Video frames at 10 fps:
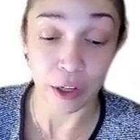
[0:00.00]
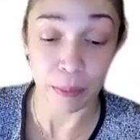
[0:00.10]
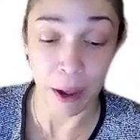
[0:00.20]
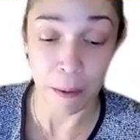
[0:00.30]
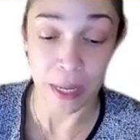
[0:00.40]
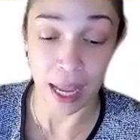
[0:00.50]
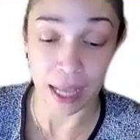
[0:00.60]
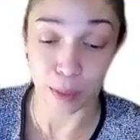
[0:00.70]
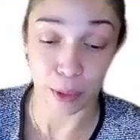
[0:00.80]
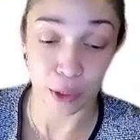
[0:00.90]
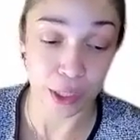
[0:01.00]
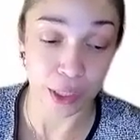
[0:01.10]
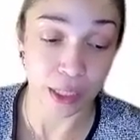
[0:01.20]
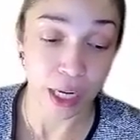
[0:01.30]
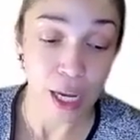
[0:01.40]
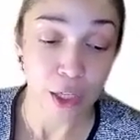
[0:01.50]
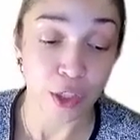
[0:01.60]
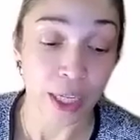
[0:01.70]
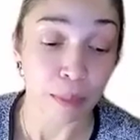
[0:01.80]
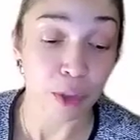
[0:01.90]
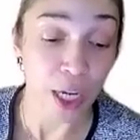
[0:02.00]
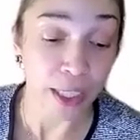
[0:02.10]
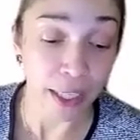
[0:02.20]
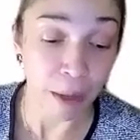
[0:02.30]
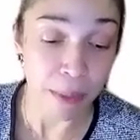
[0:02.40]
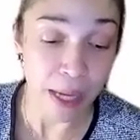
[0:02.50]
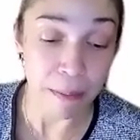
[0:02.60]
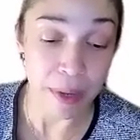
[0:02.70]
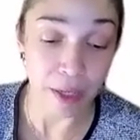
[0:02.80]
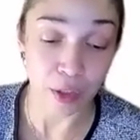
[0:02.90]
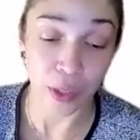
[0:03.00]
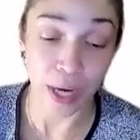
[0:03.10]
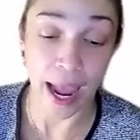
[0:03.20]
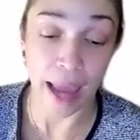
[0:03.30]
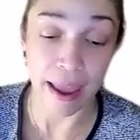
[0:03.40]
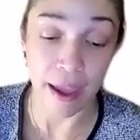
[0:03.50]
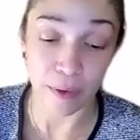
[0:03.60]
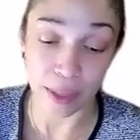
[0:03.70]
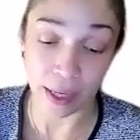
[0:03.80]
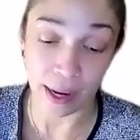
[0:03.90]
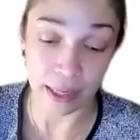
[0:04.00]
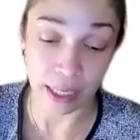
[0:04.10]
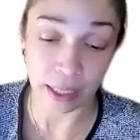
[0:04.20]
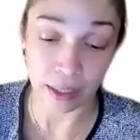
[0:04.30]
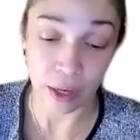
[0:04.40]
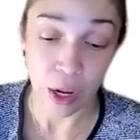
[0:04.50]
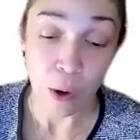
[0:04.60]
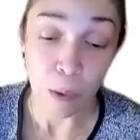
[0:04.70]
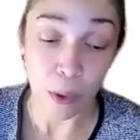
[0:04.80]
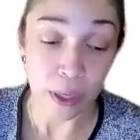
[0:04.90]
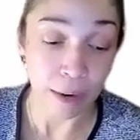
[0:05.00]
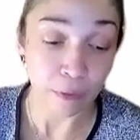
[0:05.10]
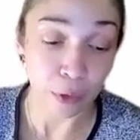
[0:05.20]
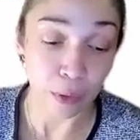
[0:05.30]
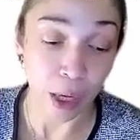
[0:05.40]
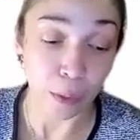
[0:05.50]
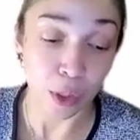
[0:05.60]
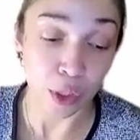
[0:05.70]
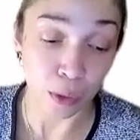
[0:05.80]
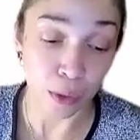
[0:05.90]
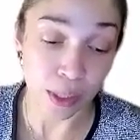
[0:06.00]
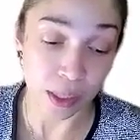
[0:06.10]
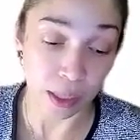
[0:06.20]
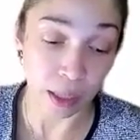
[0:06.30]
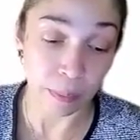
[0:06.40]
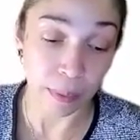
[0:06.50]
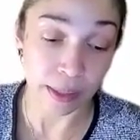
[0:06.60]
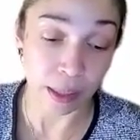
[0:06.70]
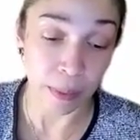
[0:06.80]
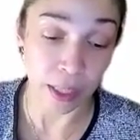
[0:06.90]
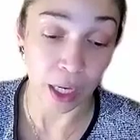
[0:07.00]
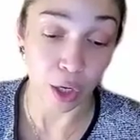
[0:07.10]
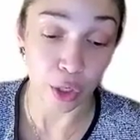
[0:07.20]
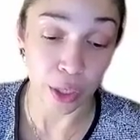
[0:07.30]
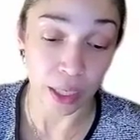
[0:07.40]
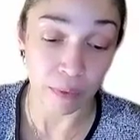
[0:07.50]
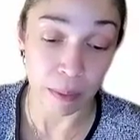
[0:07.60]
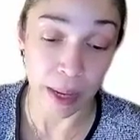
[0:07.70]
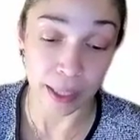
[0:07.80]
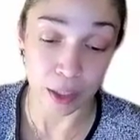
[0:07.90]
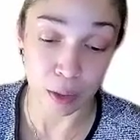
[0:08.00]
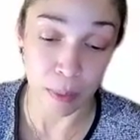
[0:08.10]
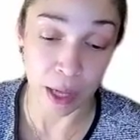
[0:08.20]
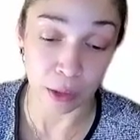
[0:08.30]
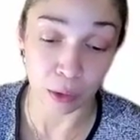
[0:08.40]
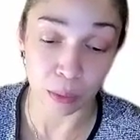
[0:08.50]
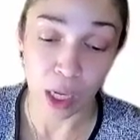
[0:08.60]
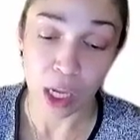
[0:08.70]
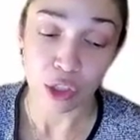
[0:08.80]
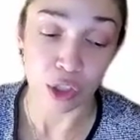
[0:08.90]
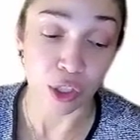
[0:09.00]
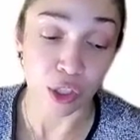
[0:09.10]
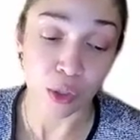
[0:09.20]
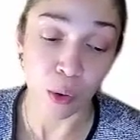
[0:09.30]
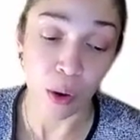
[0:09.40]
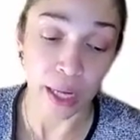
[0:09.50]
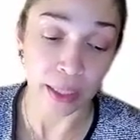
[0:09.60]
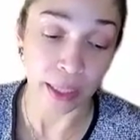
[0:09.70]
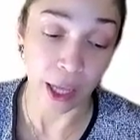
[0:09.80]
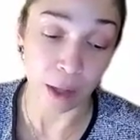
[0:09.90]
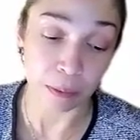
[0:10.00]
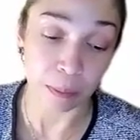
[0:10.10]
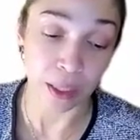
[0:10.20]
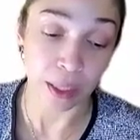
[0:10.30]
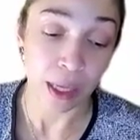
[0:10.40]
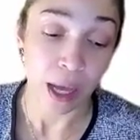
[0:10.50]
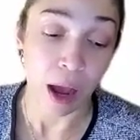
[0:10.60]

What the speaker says: about me as a person. She kept checking on me and made sure I had everything I needed. One afternoon, I was so sick at my stomach and couldn't even make it to the bathroom. She so kindly helped me